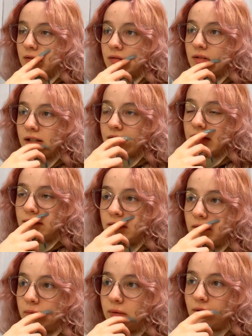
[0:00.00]
sensitive
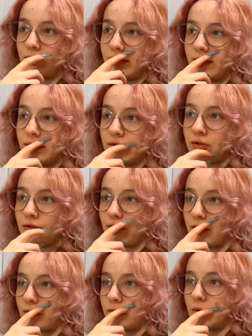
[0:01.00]
dip liquids,
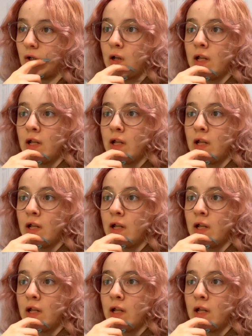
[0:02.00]
so